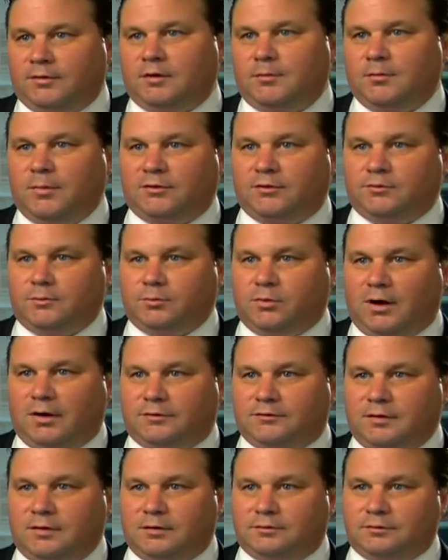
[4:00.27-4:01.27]
combustion
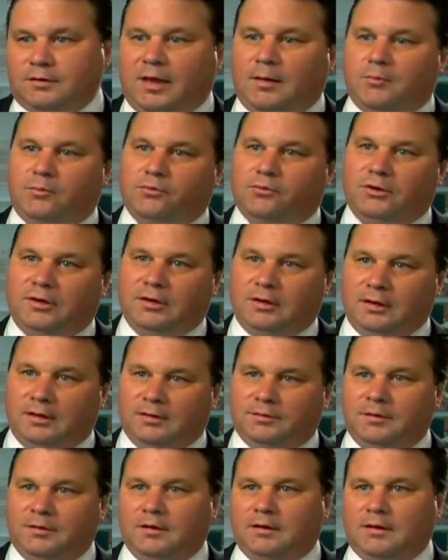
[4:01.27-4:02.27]
process and
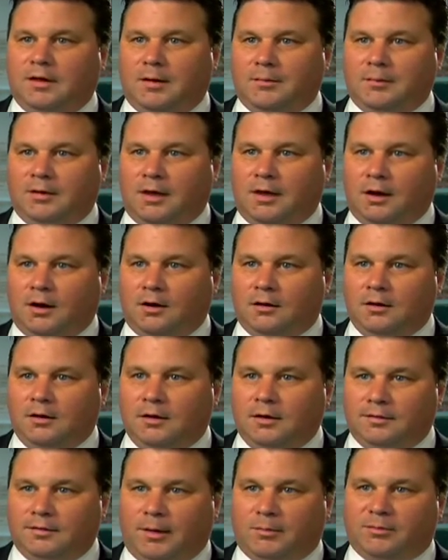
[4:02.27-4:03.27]
preheat the incoming air.
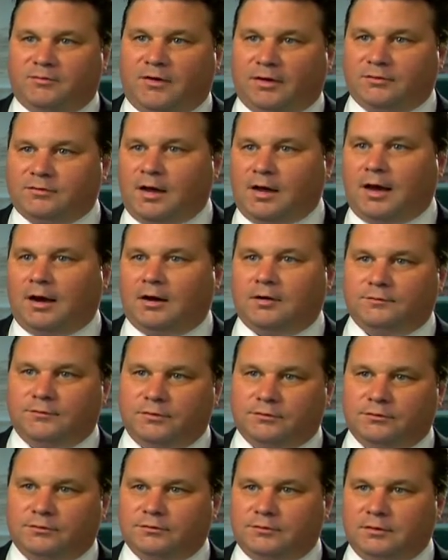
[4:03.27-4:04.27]
That provides higher
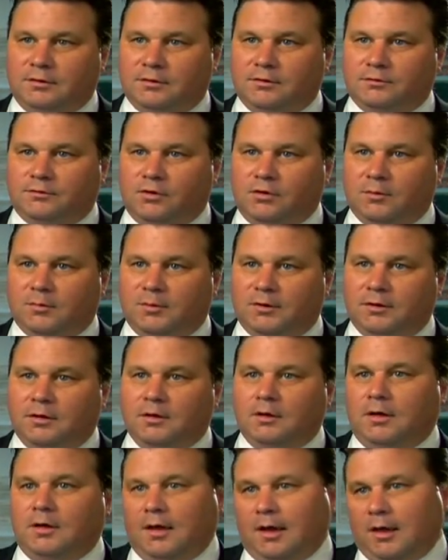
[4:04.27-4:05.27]
efficiency to the turbine
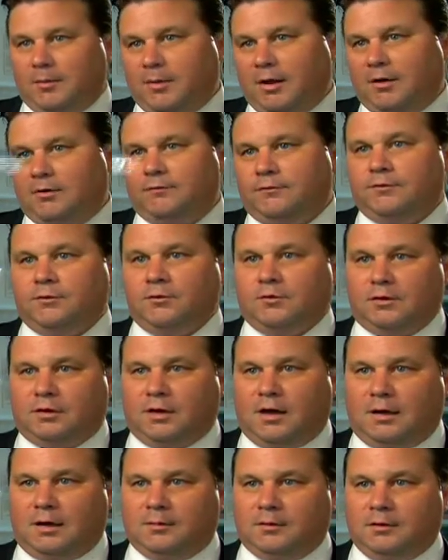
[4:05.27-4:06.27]
and better fuel
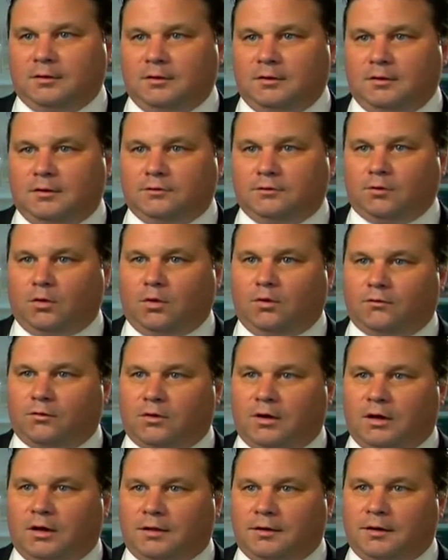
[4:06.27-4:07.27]
economy. So
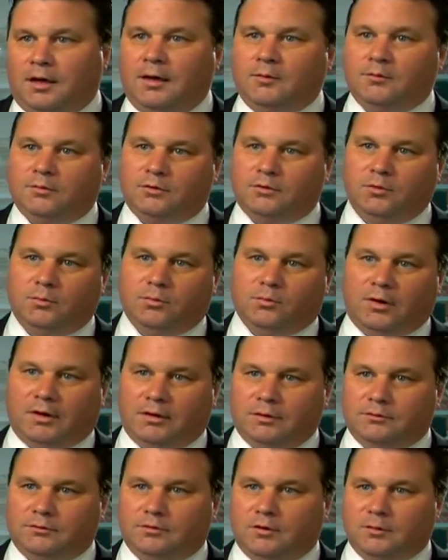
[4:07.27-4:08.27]
overall, an
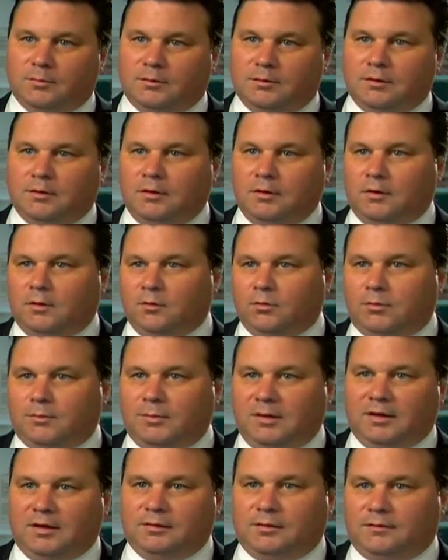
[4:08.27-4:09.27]
unrecuperated turbine would
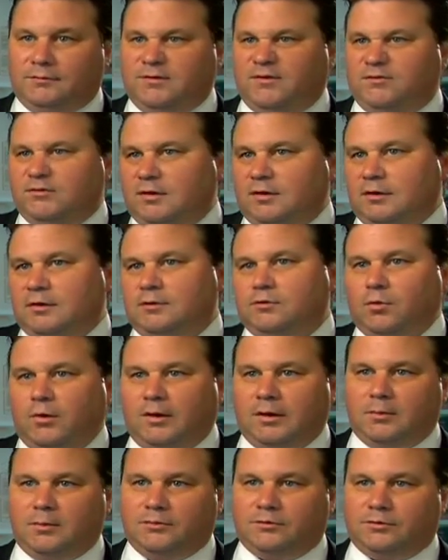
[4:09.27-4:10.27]
be in the 15 to
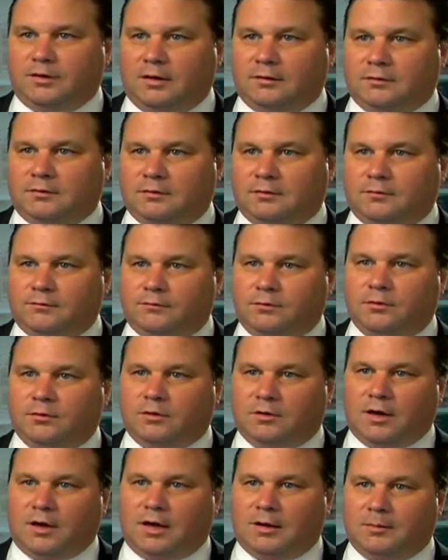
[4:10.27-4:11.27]
20% fuel
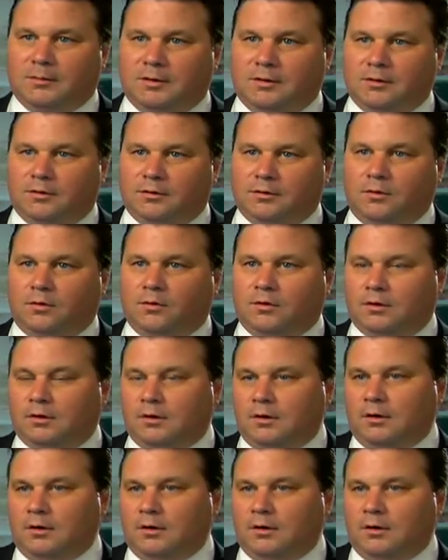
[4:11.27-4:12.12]
economy or